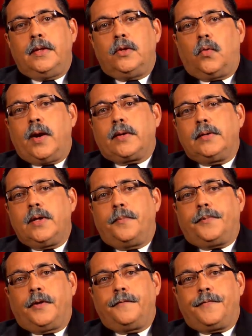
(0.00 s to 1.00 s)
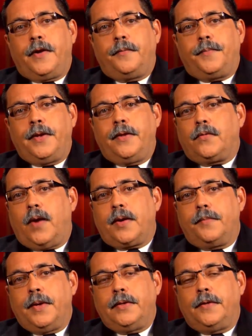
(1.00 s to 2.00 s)
Directly observed therapy is
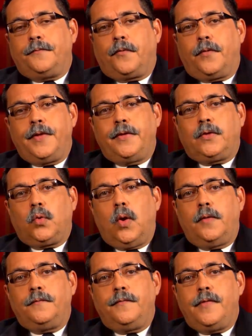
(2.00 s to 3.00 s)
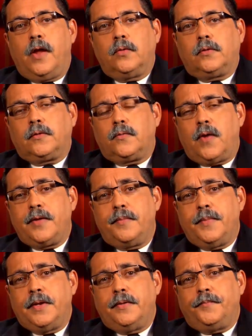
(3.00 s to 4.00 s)
recommended for this 12 dose
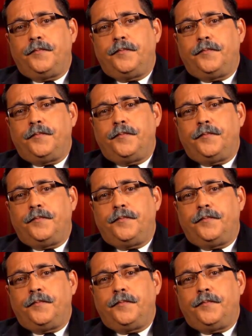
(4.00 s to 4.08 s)
regimen.